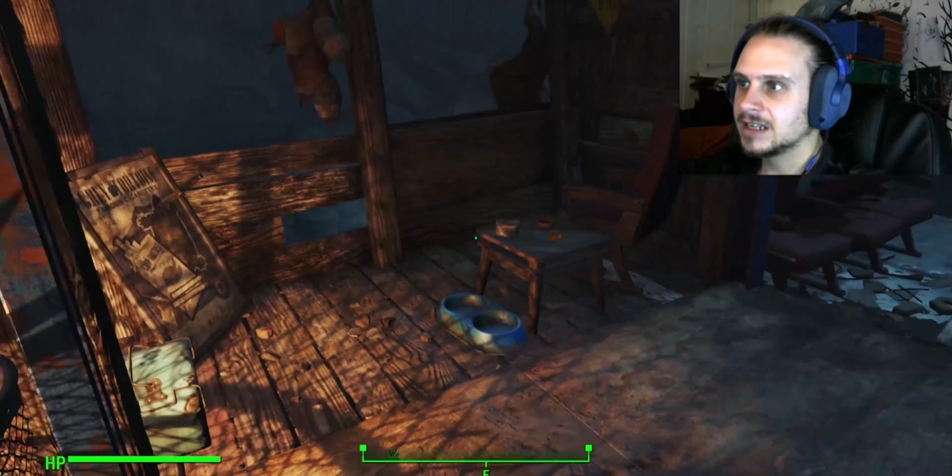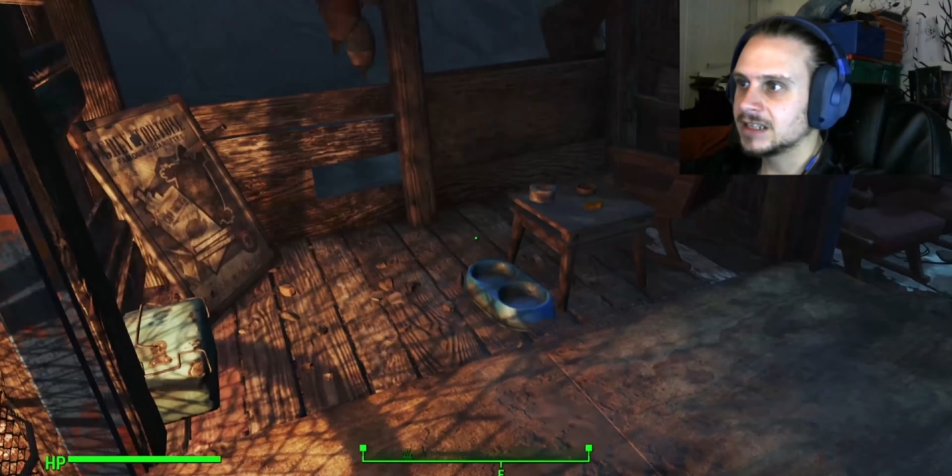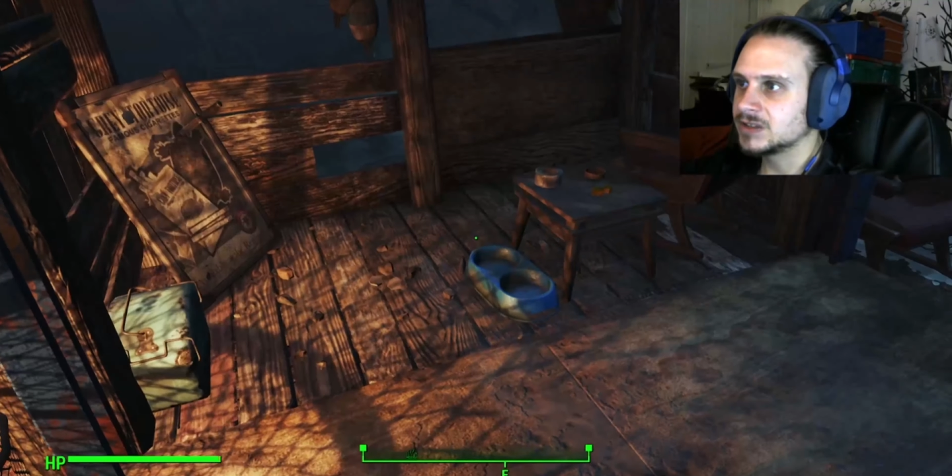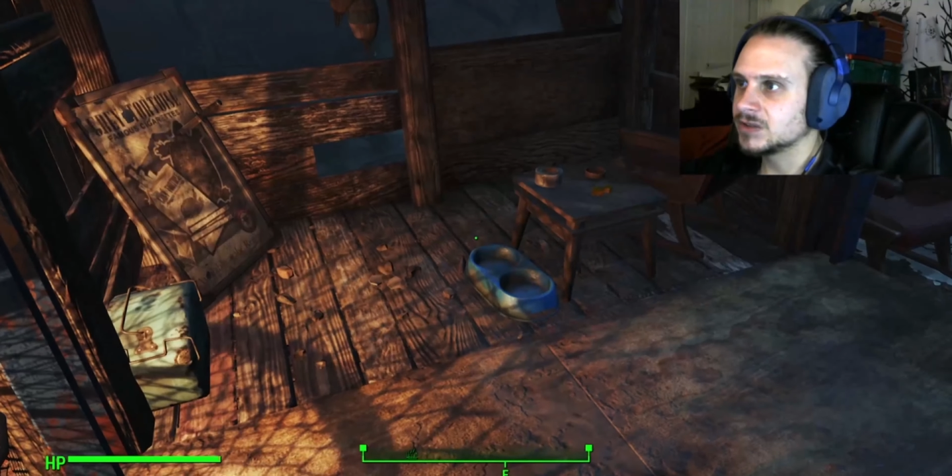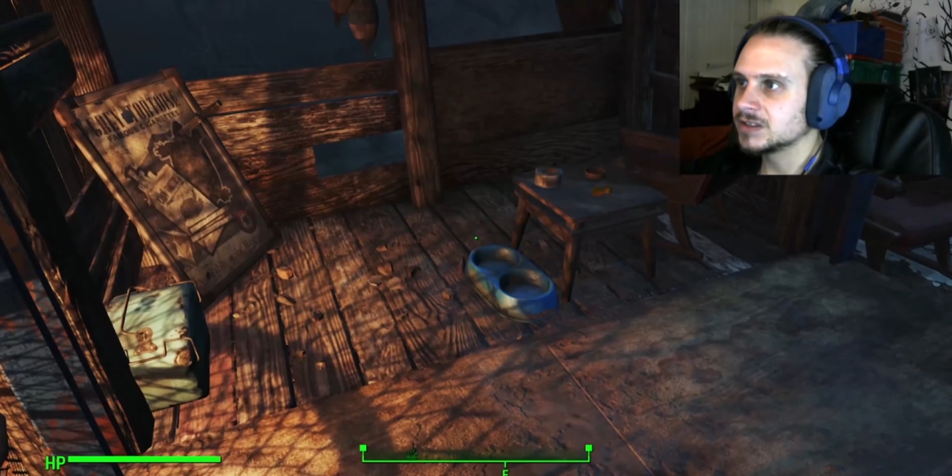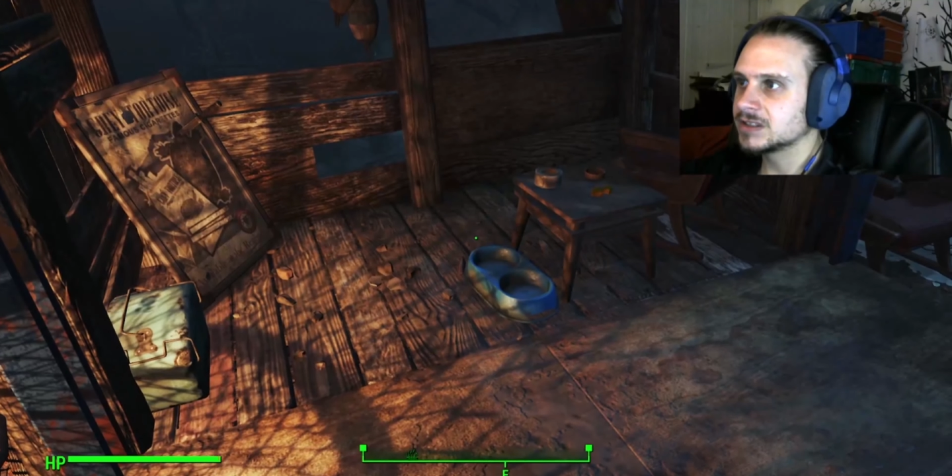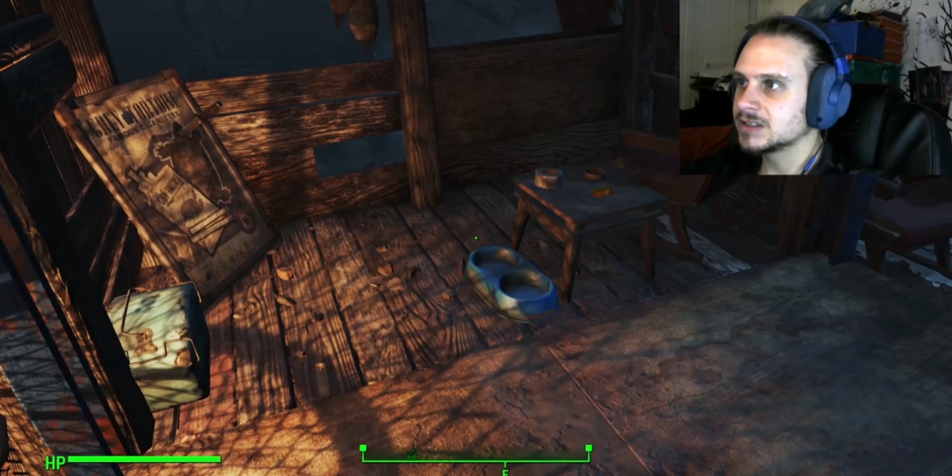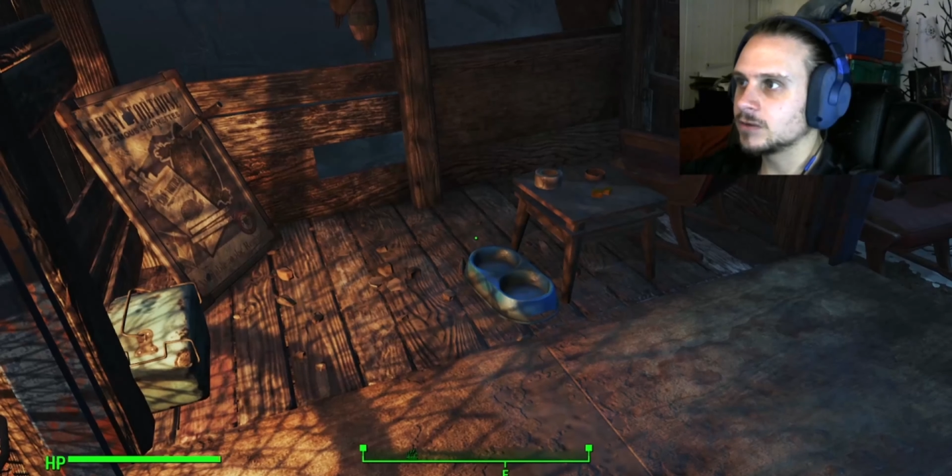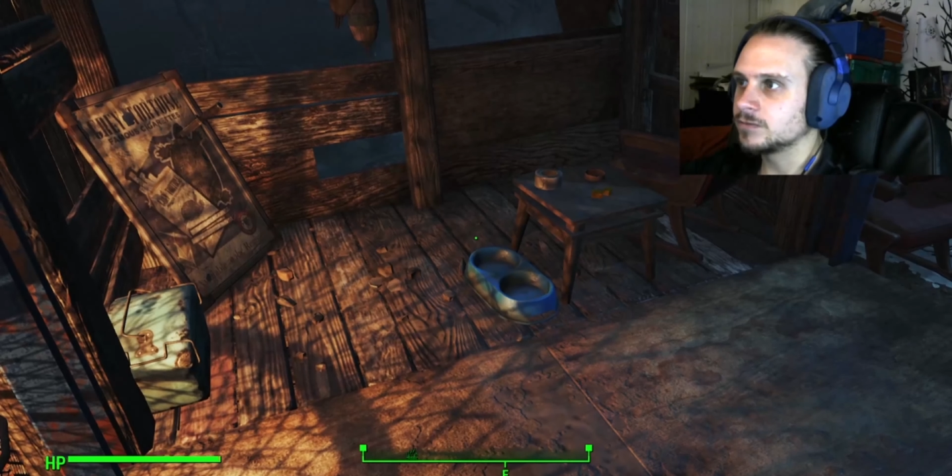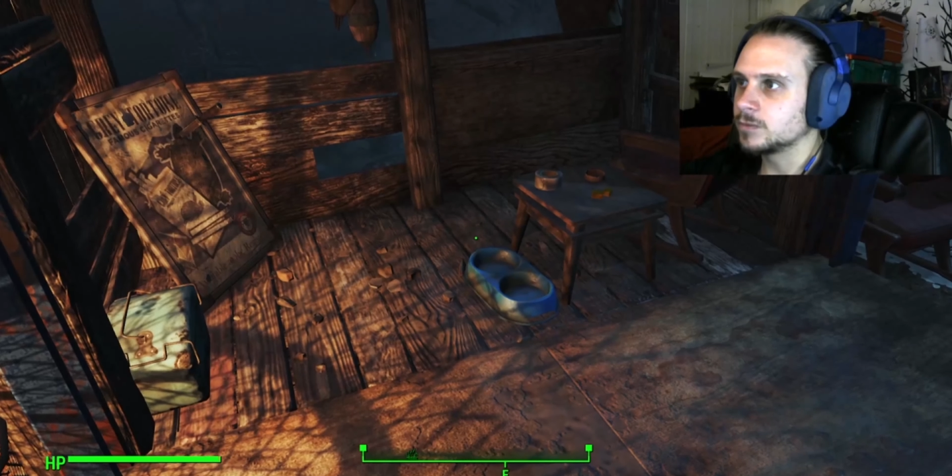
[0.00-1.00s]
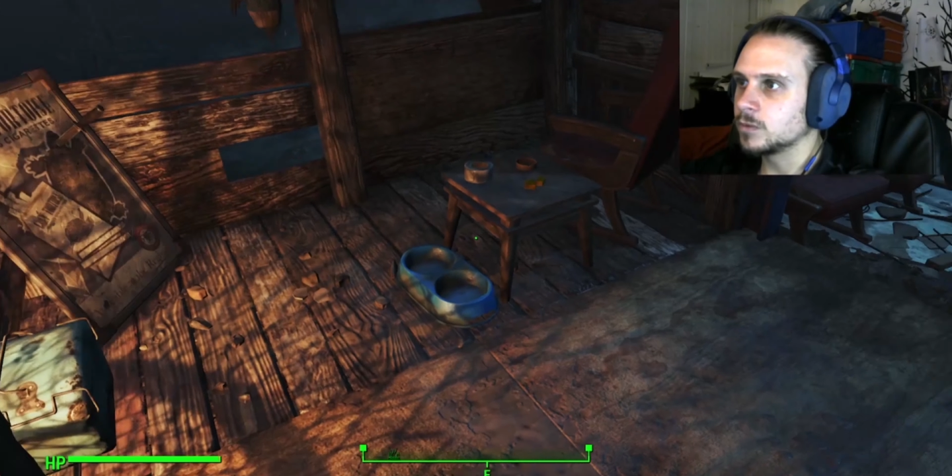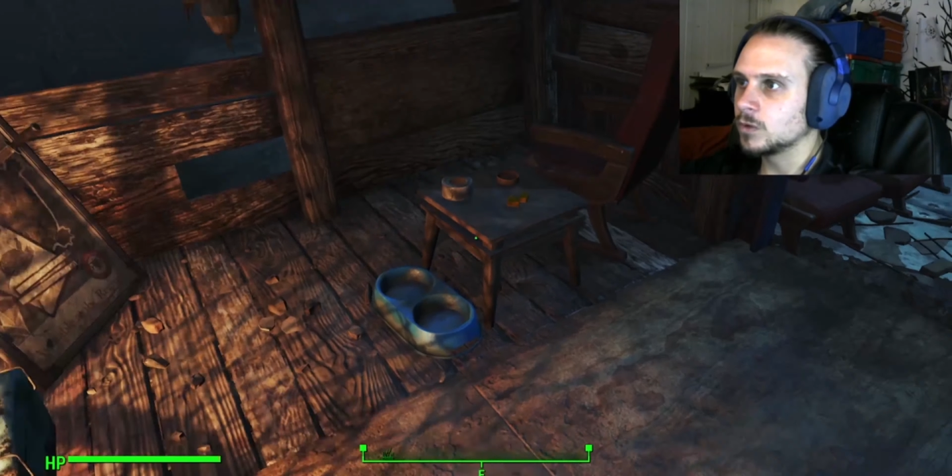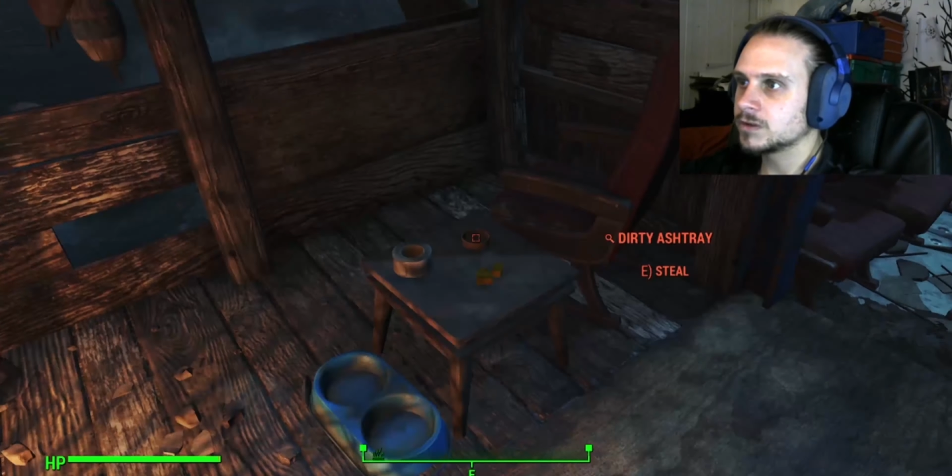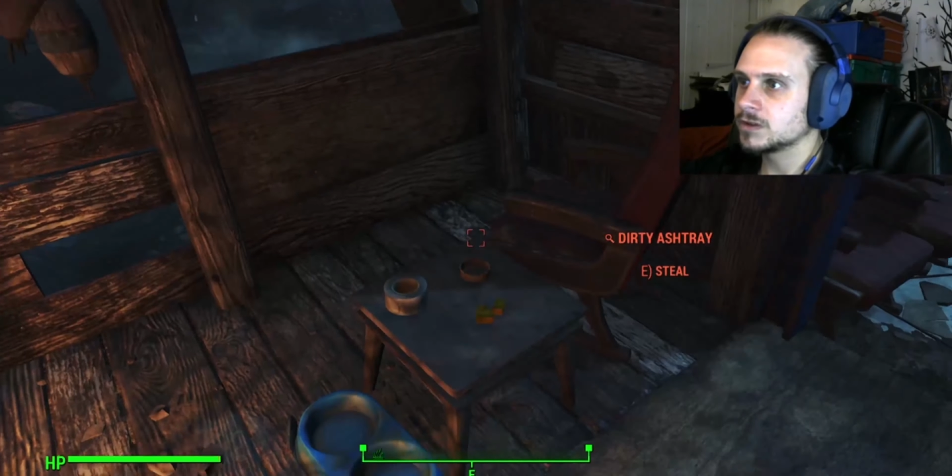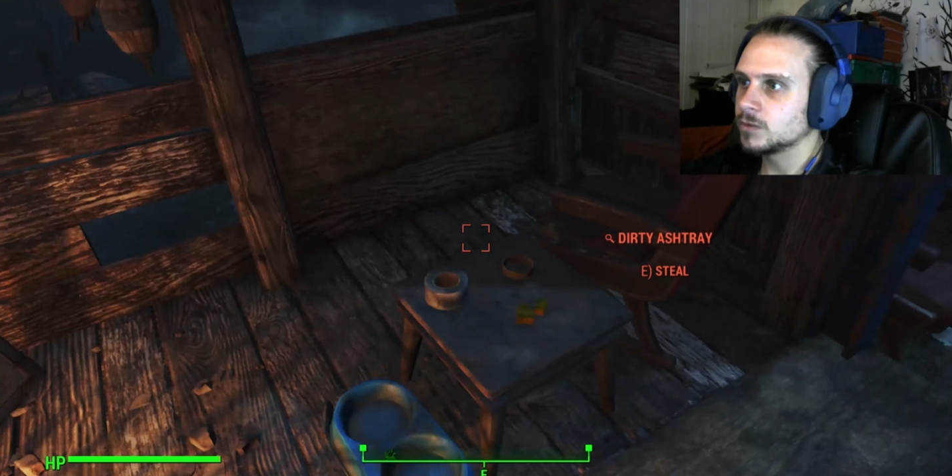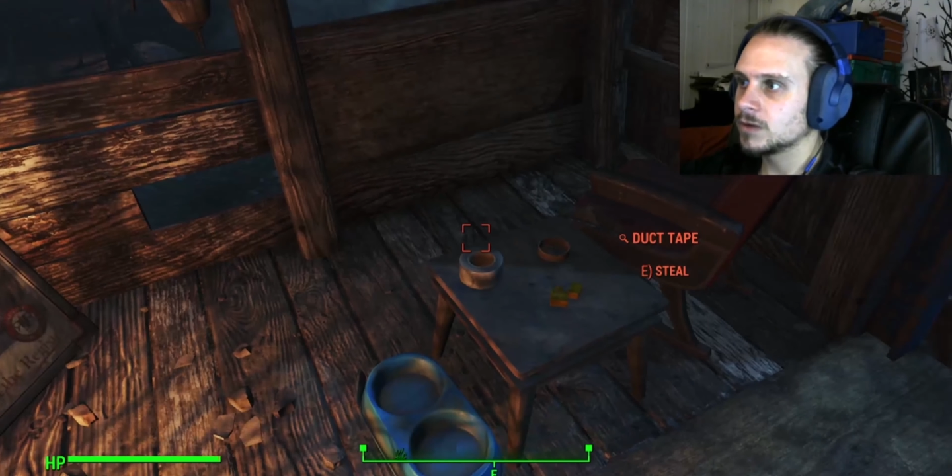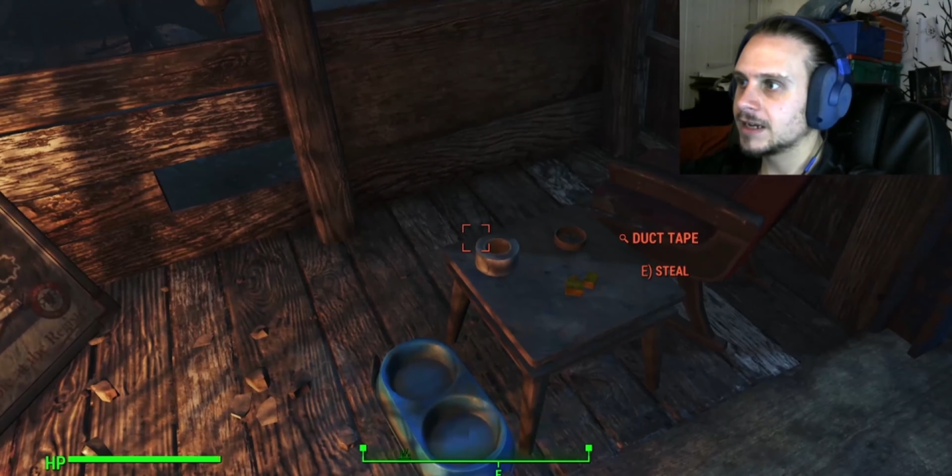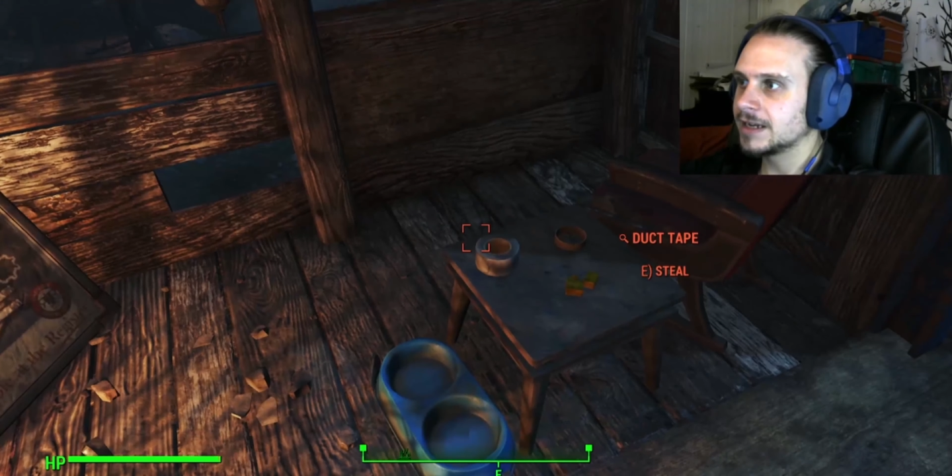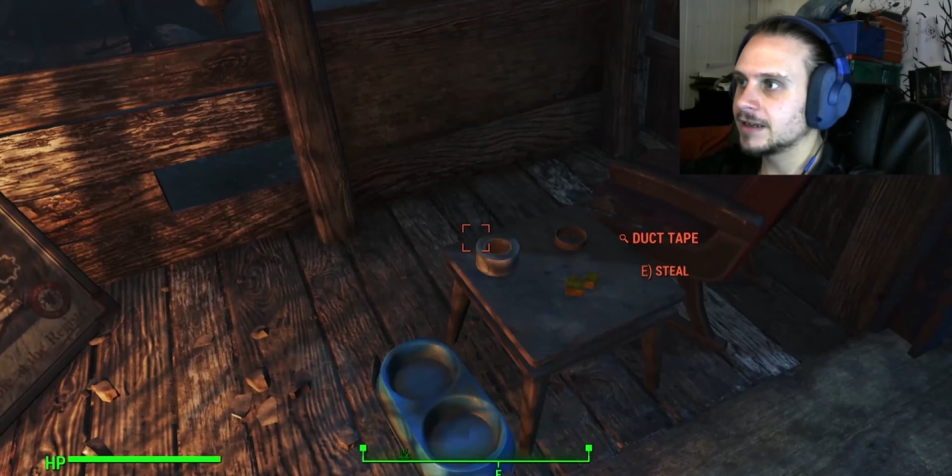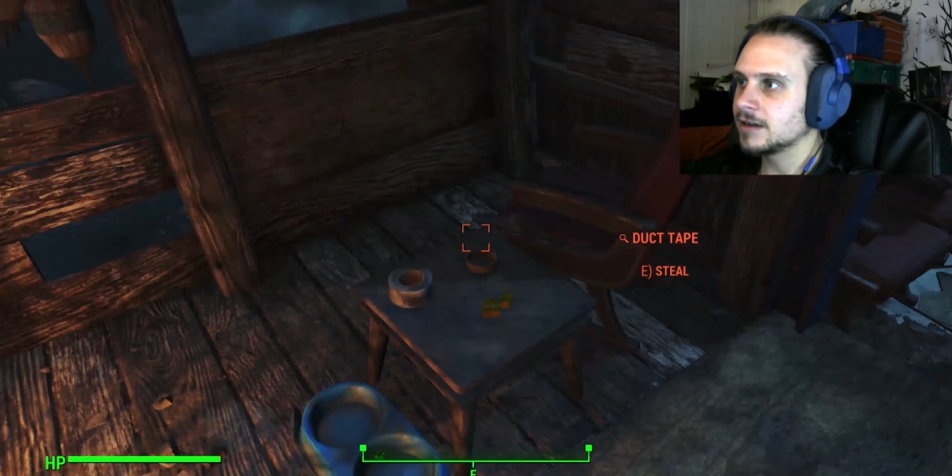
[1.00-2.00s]
as soon as I walked
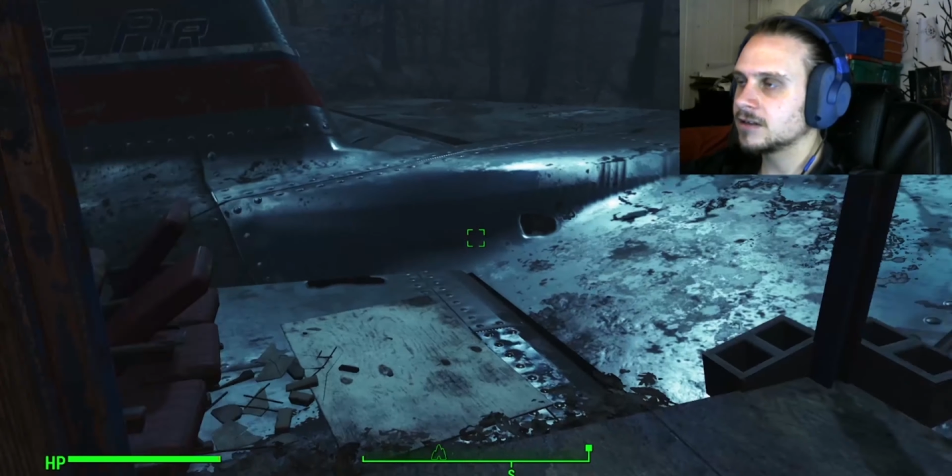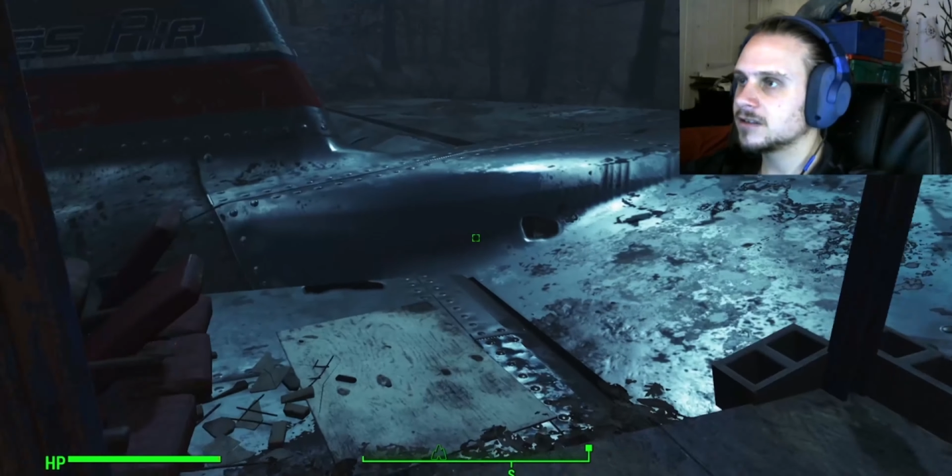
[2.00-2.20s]
away.